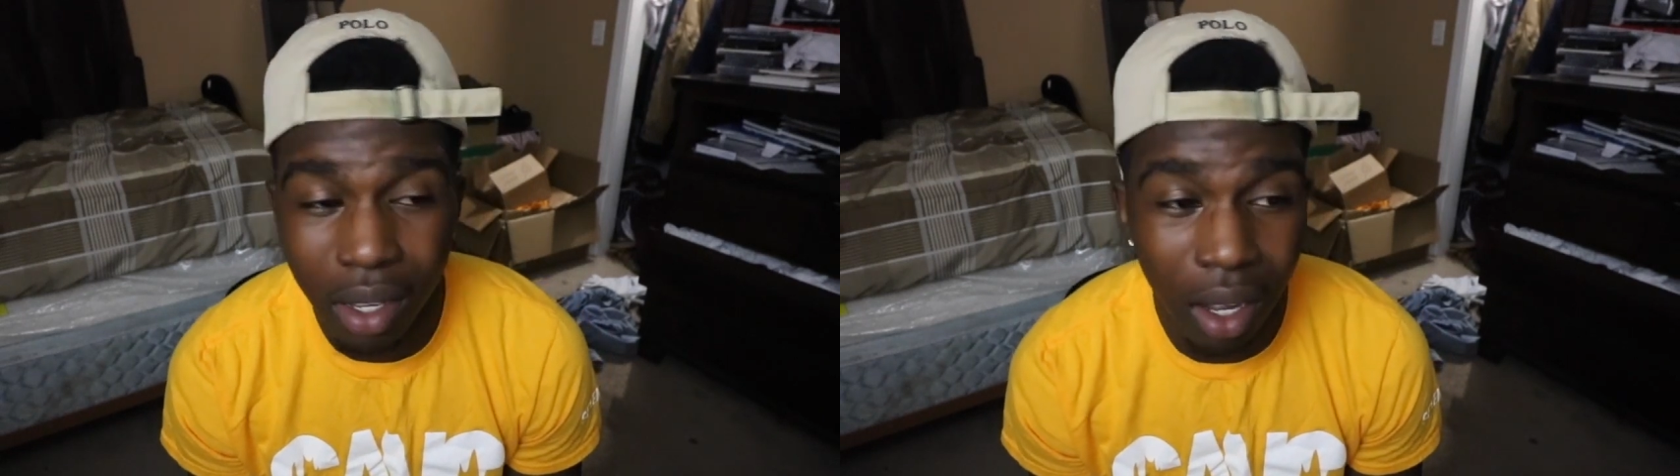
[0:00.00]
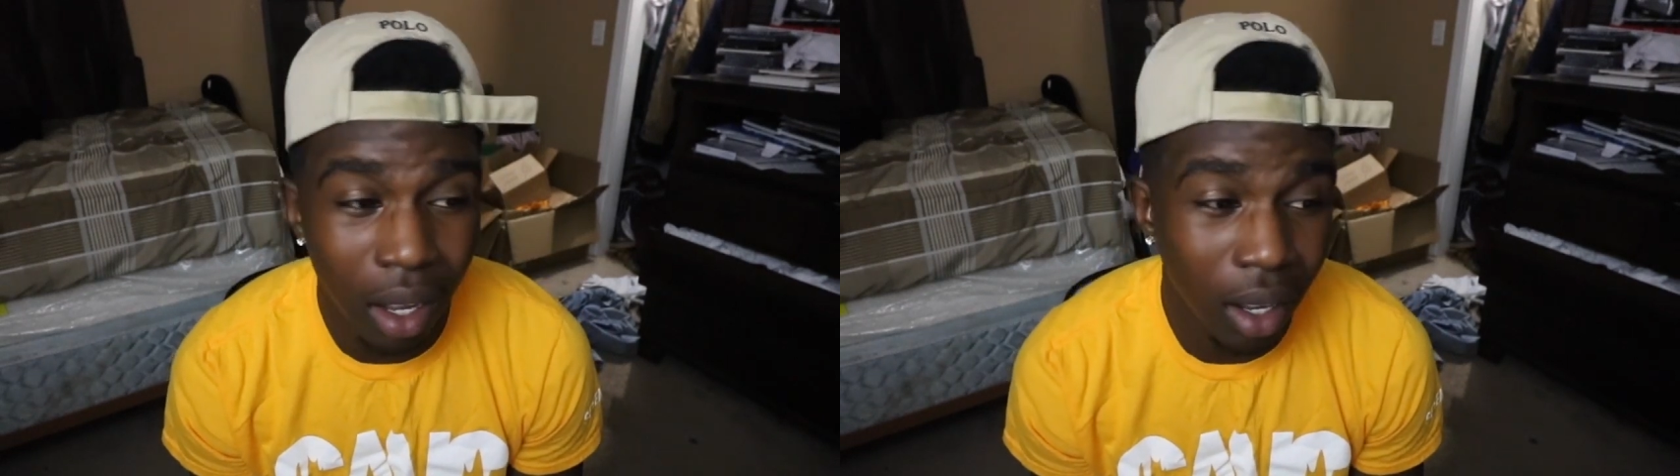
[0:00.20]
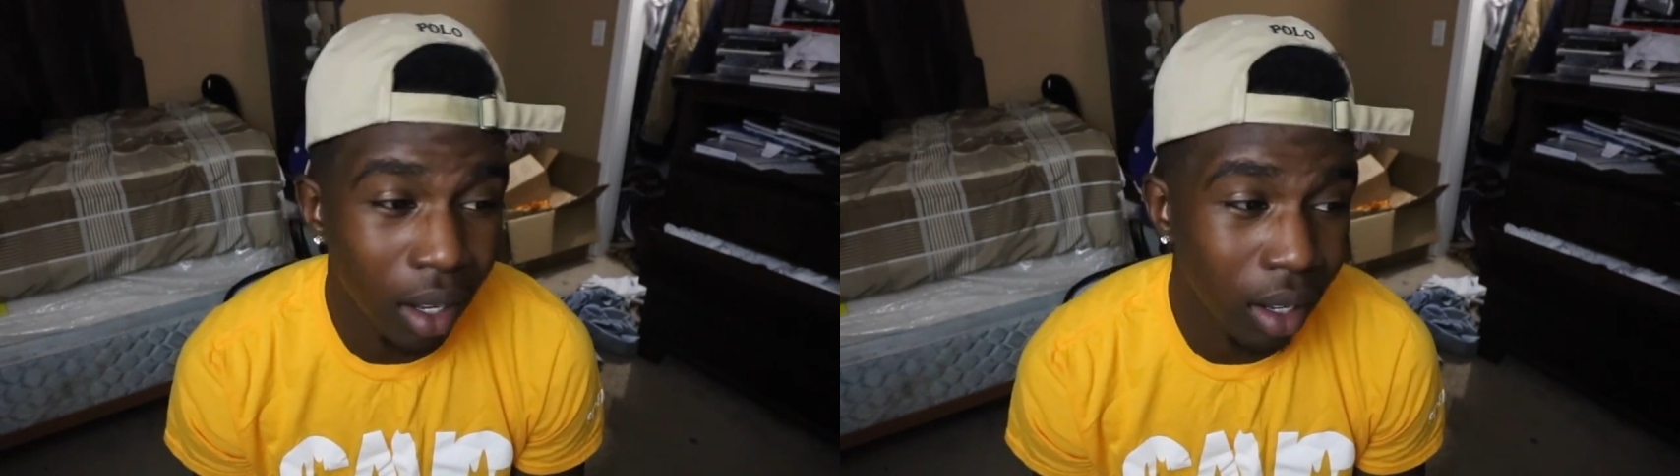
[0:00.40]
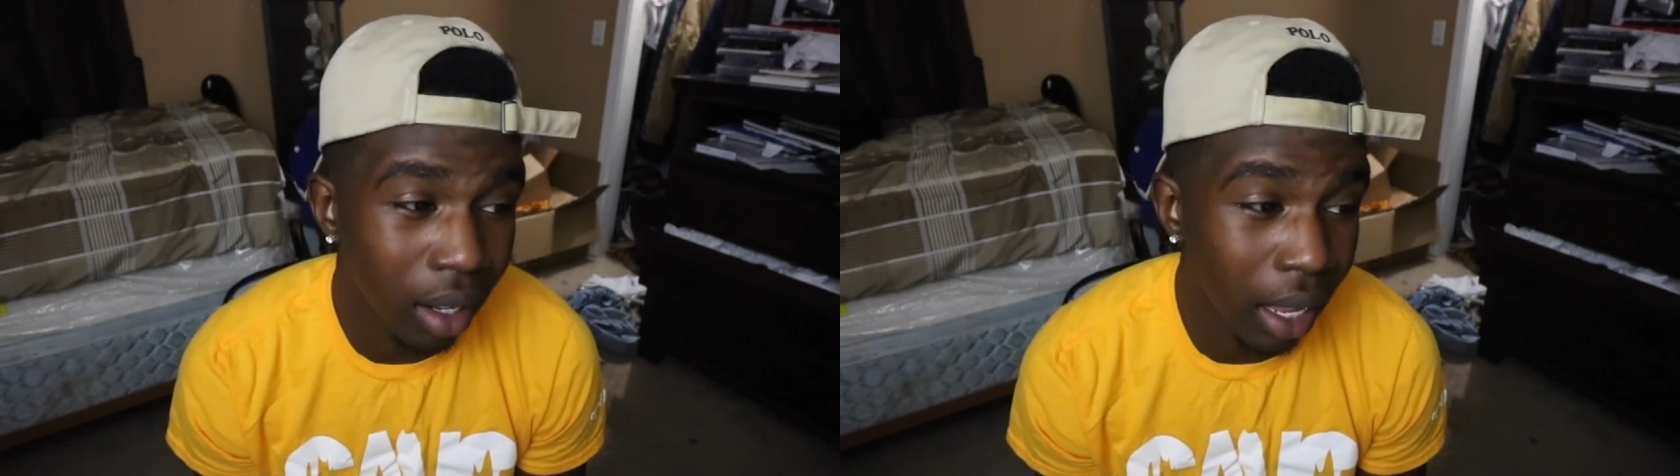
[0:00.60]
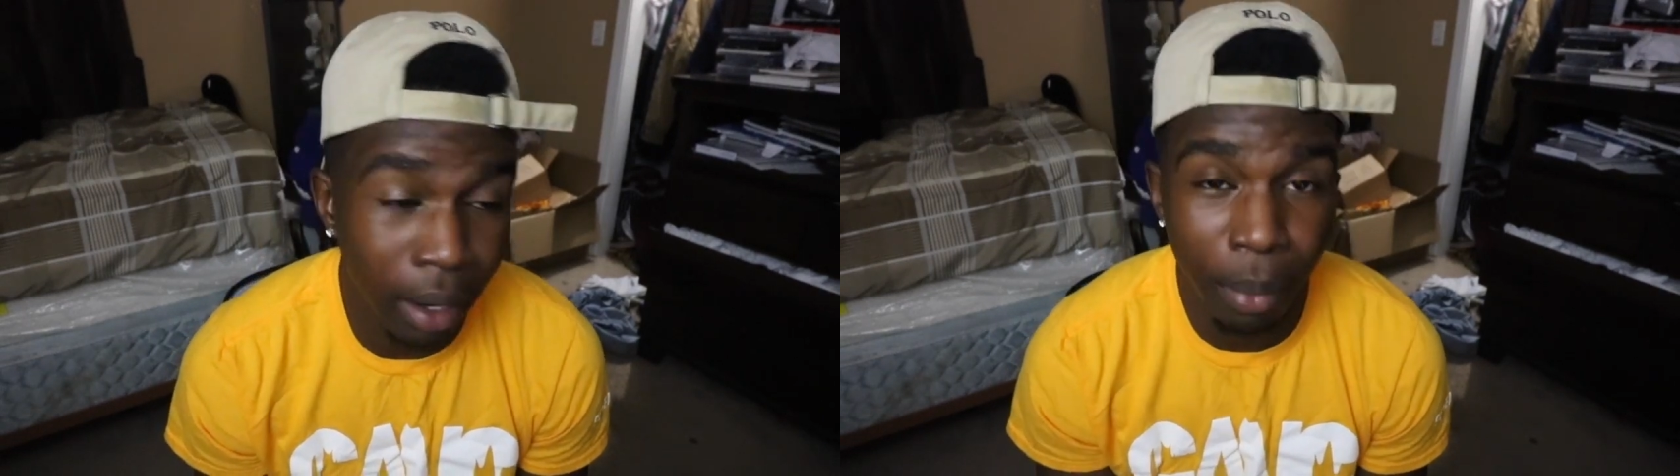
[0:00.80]

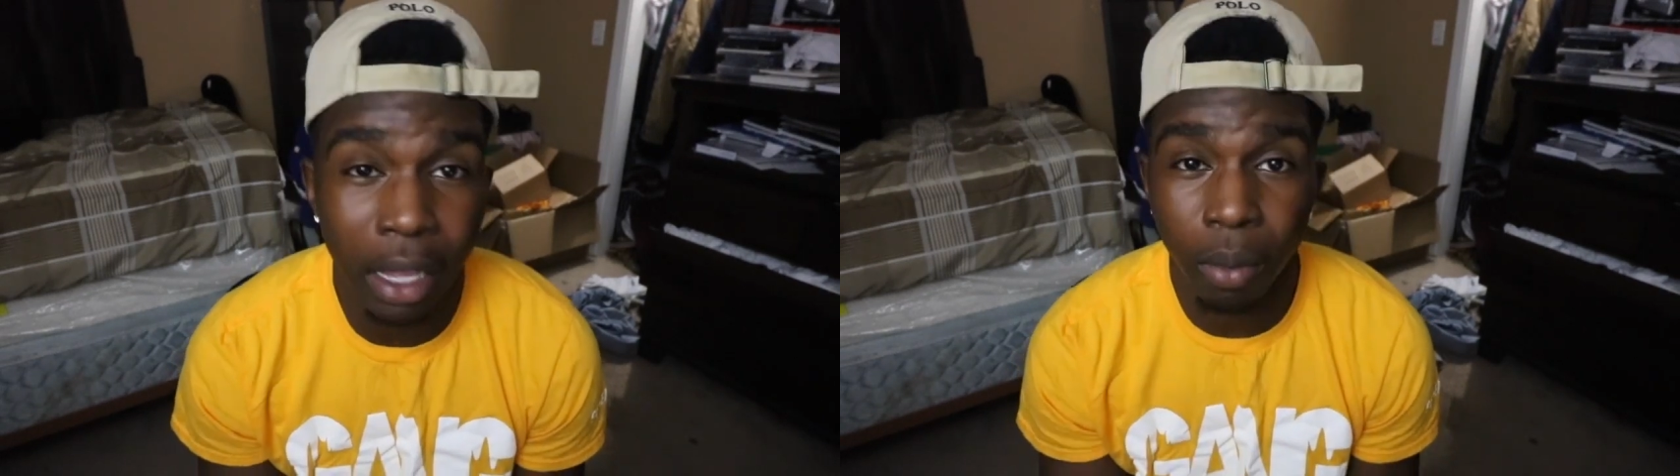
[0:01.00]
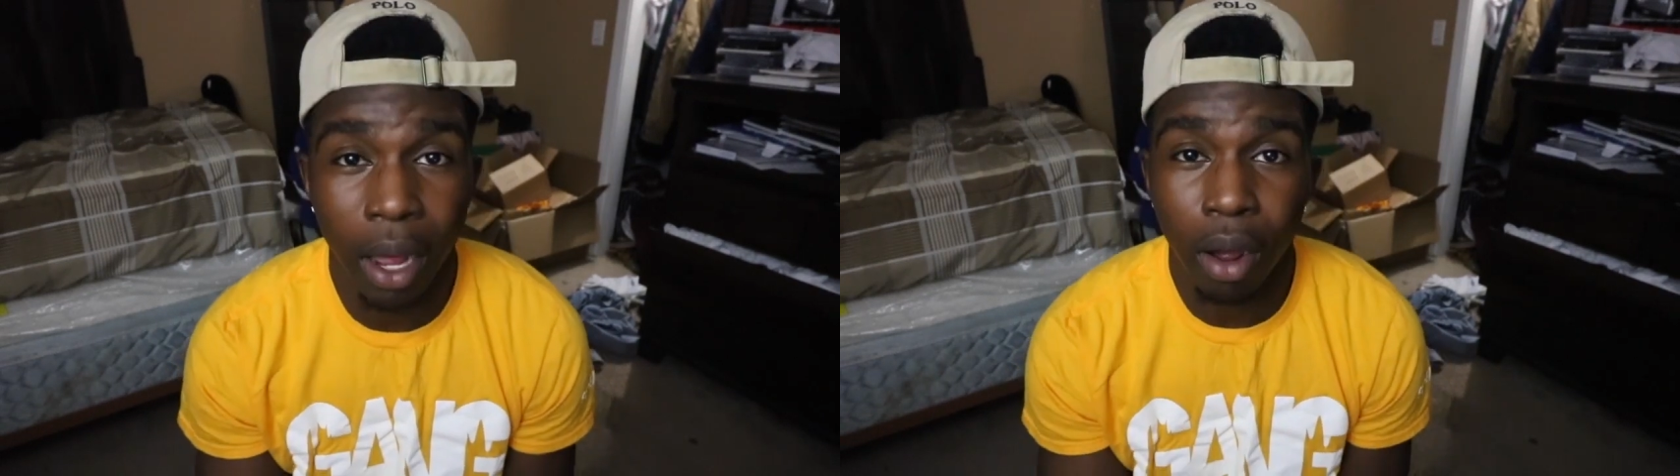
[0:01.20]
And by the way, I